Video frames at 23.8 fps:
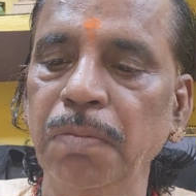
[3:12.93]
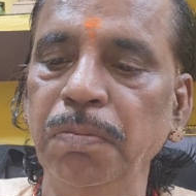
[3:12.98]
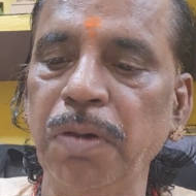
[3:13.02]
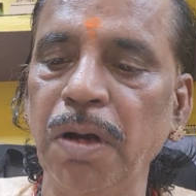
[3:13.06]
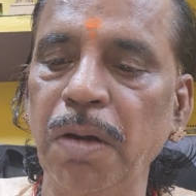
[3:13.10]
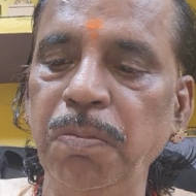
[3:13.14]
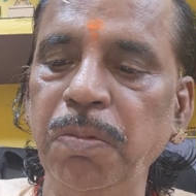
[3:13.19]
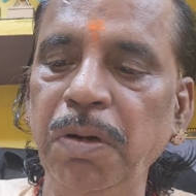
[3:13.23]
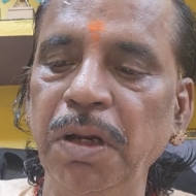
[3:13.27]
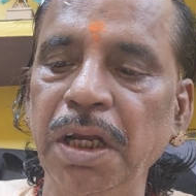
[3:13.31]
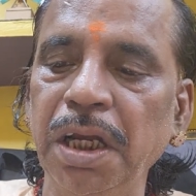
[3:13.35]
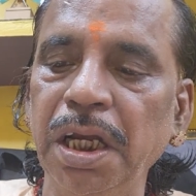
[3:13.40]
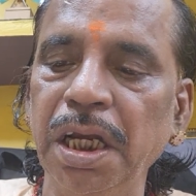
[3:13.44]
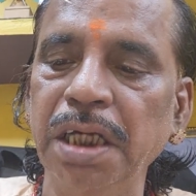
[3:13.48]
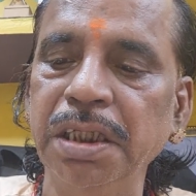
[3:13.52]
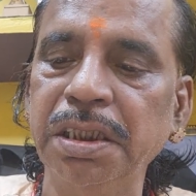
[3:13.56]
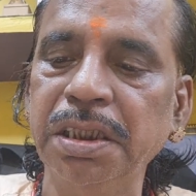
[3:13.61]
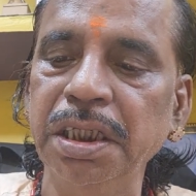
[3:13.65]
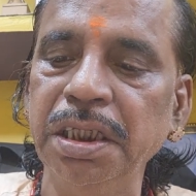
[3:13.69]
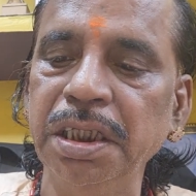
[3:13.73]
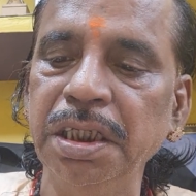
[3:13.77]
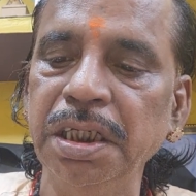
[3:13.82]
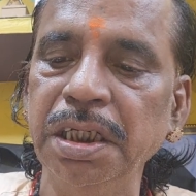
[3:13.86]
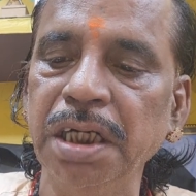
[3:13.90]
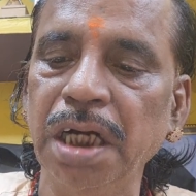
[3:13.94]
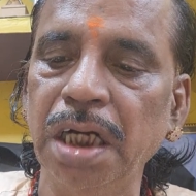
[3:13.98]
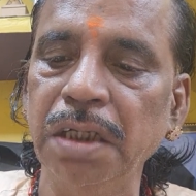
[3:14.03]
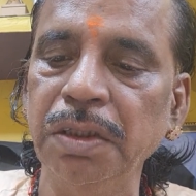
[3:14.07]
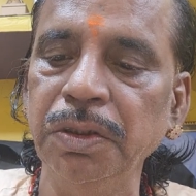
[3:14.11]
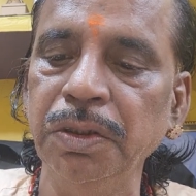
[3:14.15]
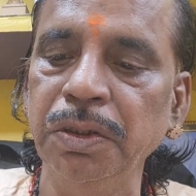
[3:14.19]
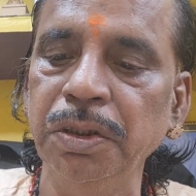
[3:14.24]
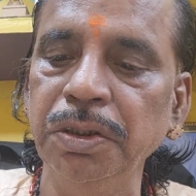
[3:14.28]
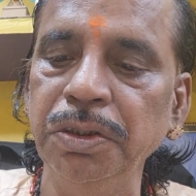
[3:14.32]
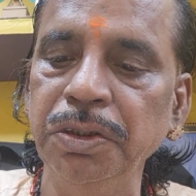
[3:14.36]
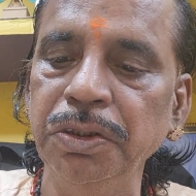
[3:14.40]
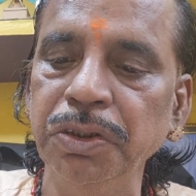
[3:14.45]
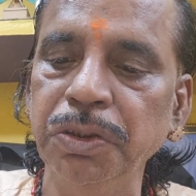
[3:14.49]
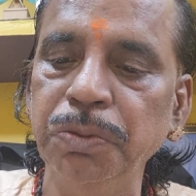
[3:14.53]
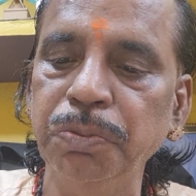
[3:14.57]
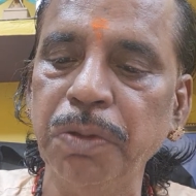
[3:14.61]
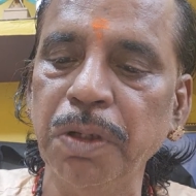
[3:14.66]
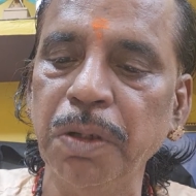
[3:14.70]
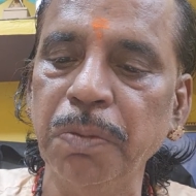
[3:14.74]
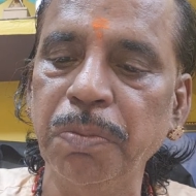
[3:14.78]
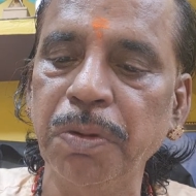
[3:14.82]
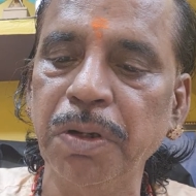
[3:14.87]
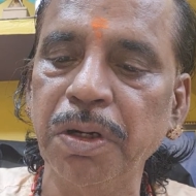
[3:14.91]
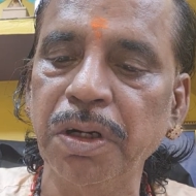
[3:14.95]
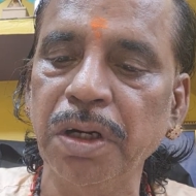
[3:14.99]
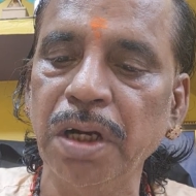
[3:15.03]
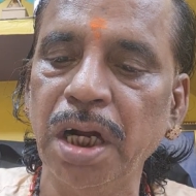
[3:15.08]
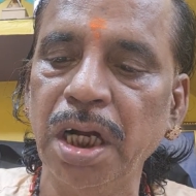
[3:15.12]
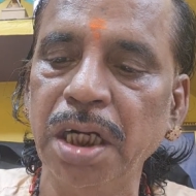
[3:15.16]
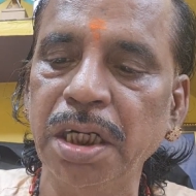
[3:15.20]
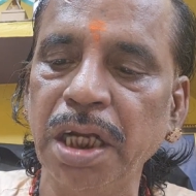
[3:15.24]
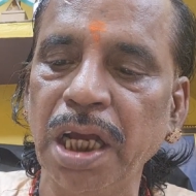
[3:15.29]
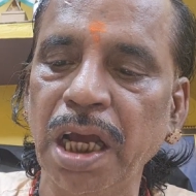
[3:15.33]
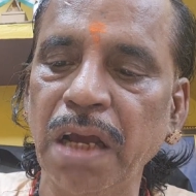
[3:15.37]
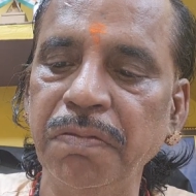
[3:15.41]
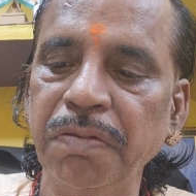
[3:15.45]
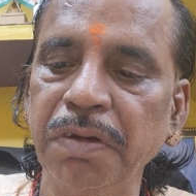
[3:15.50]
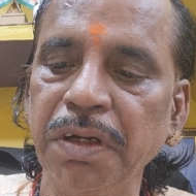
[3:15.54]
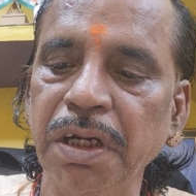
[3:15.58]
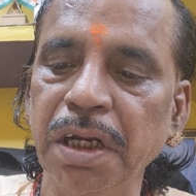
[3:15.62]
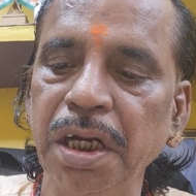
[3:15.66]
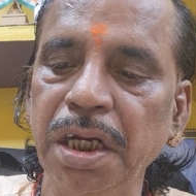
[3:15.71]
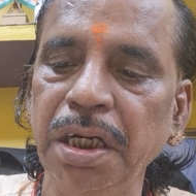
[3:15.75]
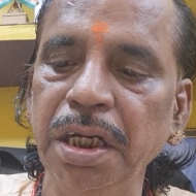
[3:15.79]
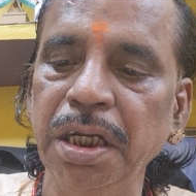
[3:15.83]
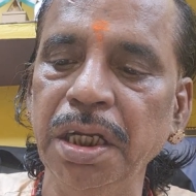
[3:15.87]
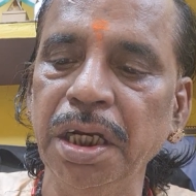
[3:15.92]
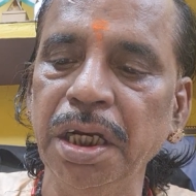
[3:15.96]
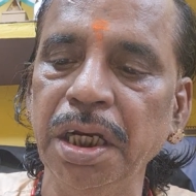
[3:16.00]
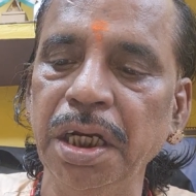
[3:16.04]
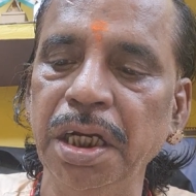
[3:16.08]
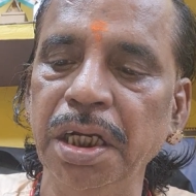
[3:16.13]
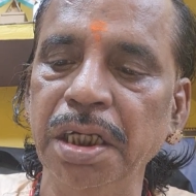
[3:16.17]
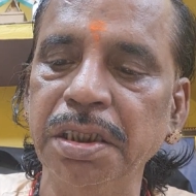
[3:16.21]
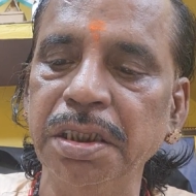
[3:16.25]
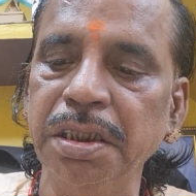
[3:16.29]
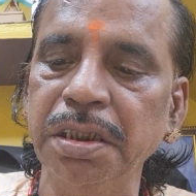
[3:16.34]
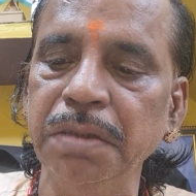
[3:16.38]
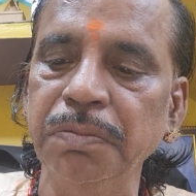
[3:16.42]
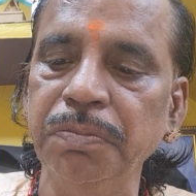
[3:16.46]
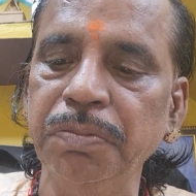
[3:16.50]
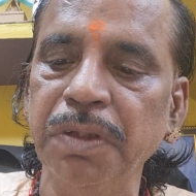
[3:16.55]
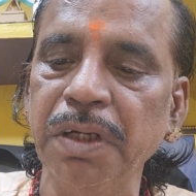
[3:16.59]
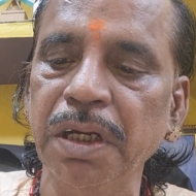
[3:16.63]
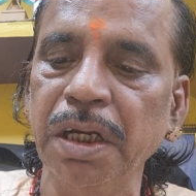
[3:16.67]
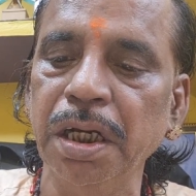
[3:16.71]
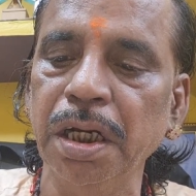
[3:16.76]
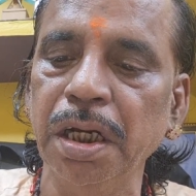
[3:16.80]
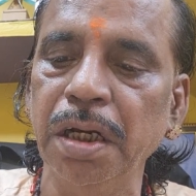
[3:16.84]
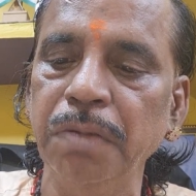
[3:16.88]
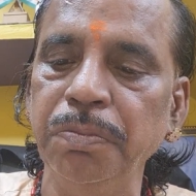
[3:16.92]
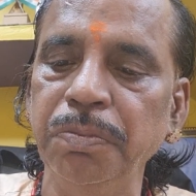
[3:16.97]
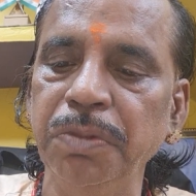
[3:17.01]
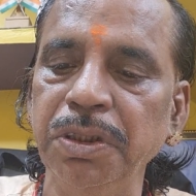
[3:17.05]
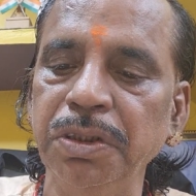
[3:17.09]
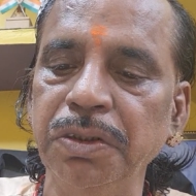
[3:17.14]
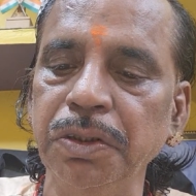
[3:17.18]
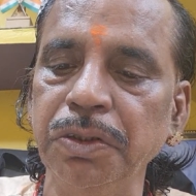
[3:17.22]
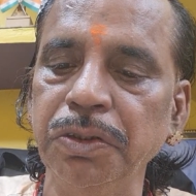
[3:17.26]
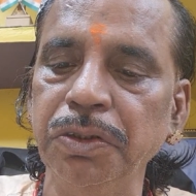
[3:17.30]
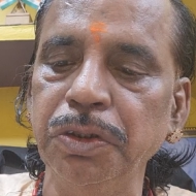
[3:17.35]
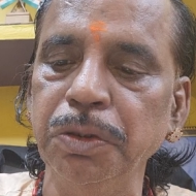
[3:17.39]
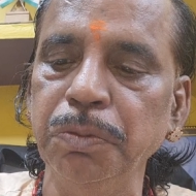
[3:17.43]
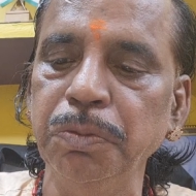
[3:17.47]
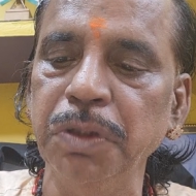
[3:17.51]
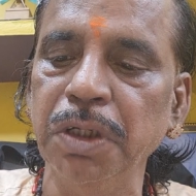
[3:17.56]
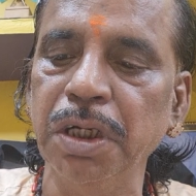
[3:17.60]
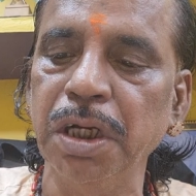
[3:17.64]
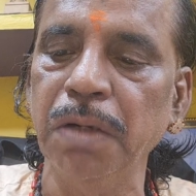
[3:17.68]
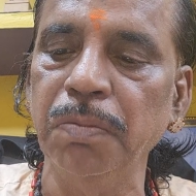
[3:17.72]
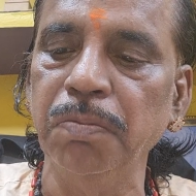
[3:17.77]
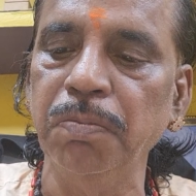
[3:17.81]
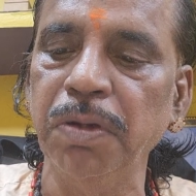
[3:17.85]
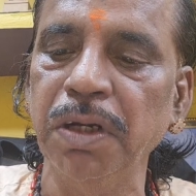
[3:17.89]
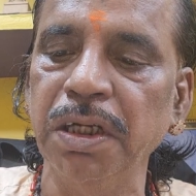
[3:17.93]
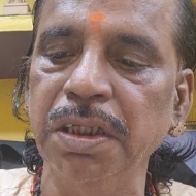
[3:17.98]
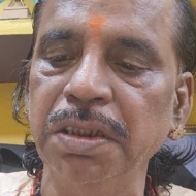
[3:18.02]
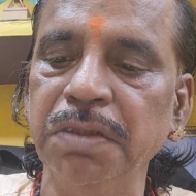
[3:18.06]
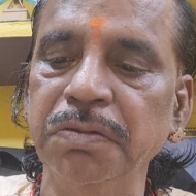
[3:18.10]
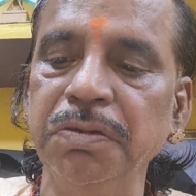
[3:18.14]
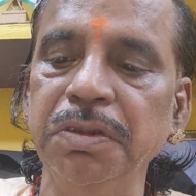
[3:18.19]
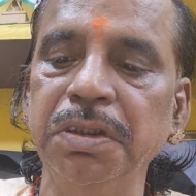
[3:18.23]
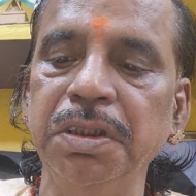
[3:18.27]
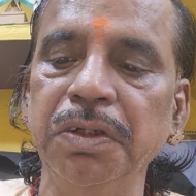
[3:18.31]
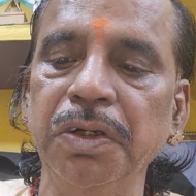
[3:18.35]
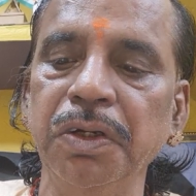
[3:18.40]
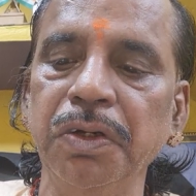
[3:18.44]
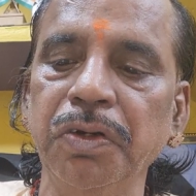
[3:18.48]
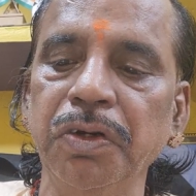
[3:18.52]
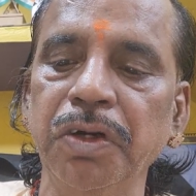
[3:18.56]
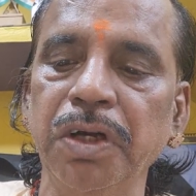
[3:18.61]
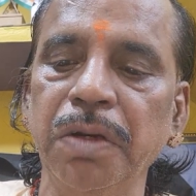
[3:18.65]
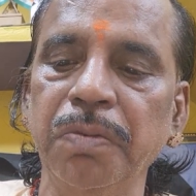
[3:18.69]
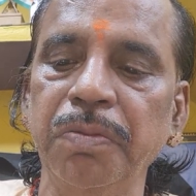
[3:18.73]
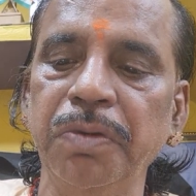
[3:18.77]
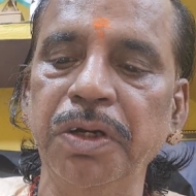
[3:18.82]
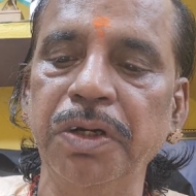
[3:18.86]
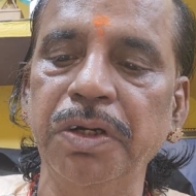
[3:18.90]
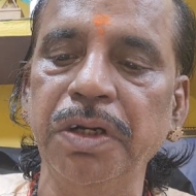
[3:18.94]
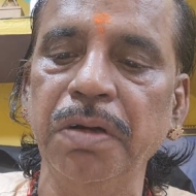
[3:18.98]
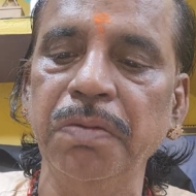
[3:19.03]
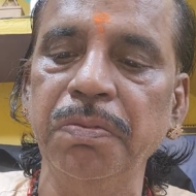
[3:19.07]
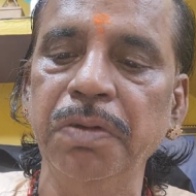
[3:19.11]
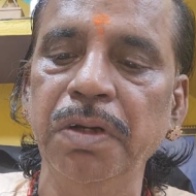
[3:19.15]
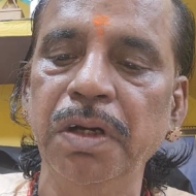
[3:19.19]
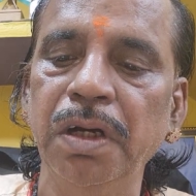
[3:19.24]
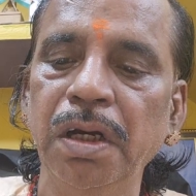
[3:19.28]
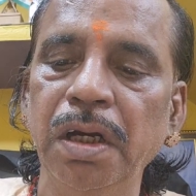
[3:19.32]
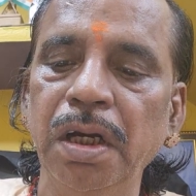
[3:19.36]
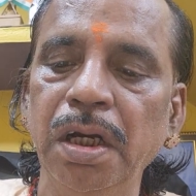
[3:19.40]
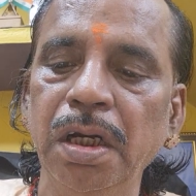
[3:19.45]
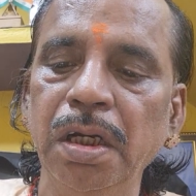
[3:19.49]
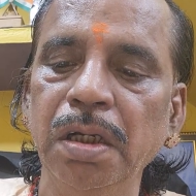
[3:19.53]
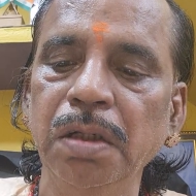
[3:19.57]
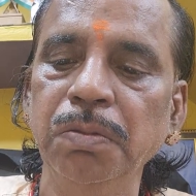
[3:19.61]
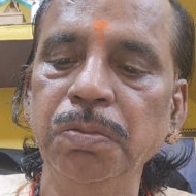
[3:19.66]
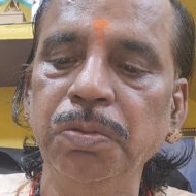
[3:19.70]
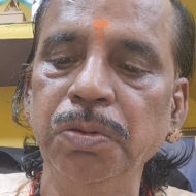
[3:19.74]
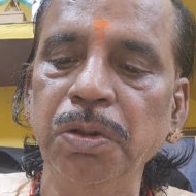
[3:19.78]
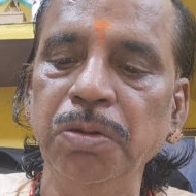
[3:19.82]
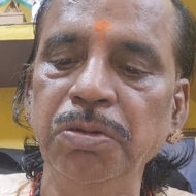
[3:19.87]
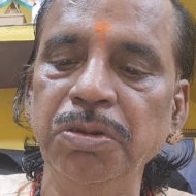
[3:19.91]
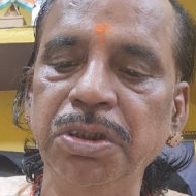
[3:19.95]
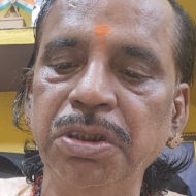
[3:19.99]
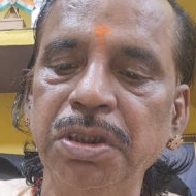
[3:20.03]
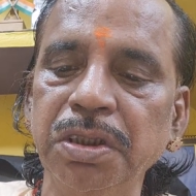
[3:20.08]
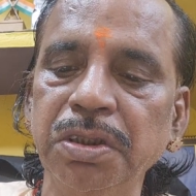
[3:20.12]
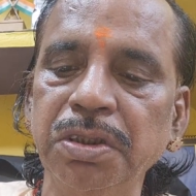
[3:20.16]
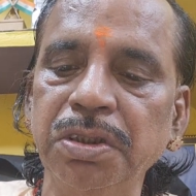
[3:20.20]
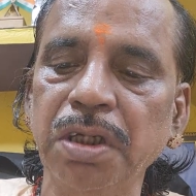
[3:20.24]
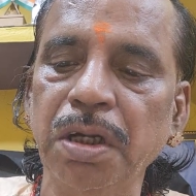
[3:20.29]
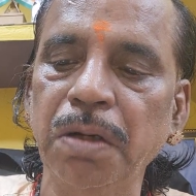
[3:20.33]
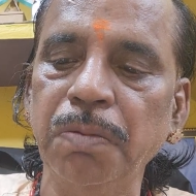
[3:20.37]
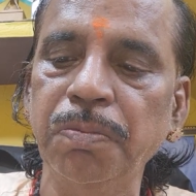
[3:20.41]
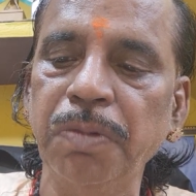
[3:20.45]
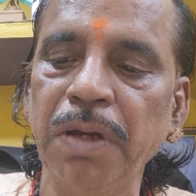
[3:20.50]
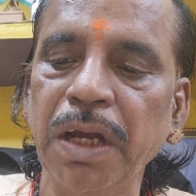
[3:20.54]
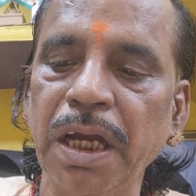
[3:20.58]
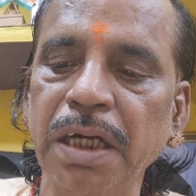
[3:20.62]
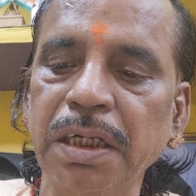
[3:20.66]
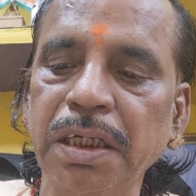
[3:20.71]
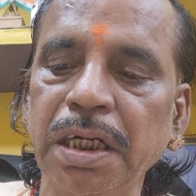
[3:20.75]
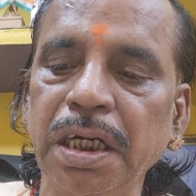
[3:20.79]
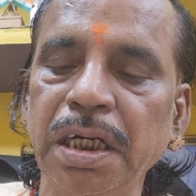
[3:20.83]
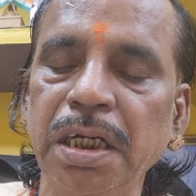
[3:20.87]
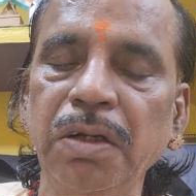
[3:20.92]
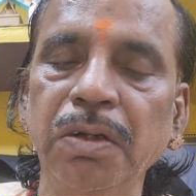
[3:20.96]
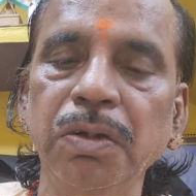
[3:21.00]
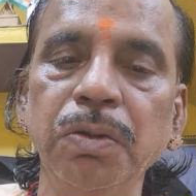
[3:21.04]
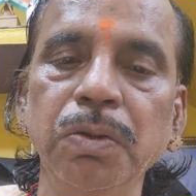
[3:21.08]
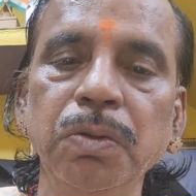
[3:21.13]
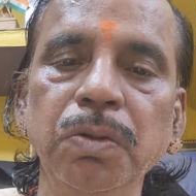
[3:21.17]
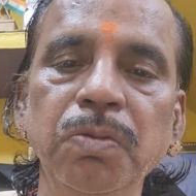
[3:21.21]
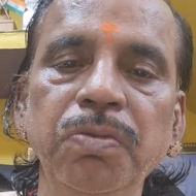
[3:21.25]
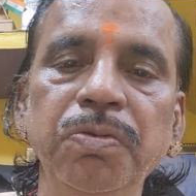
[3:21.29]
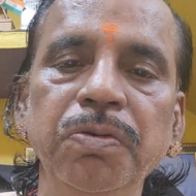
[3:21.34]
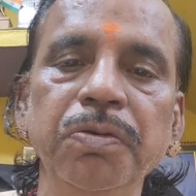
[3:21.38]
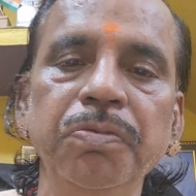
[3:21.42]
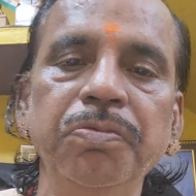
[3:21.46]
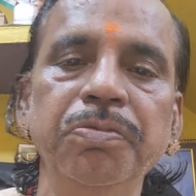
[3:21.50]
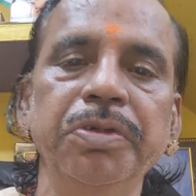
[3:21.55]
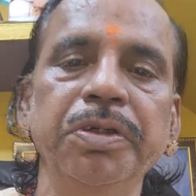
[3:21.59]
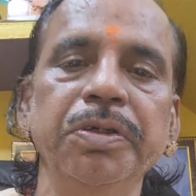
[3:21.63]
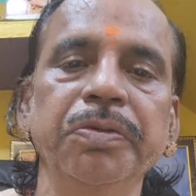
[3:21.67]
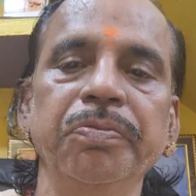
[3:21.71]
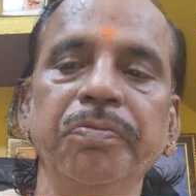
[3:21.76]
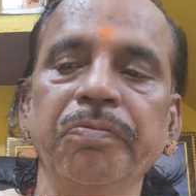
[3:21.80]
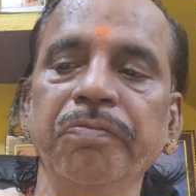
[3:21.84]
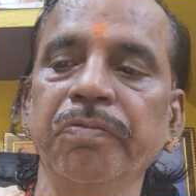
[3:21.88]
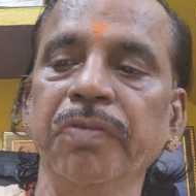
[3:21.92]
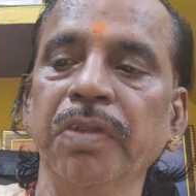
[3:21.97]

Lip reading: publication in unknown newspaper not having any readership cannot be said to be compliance with the requirement of provisions of Act and Rule 50.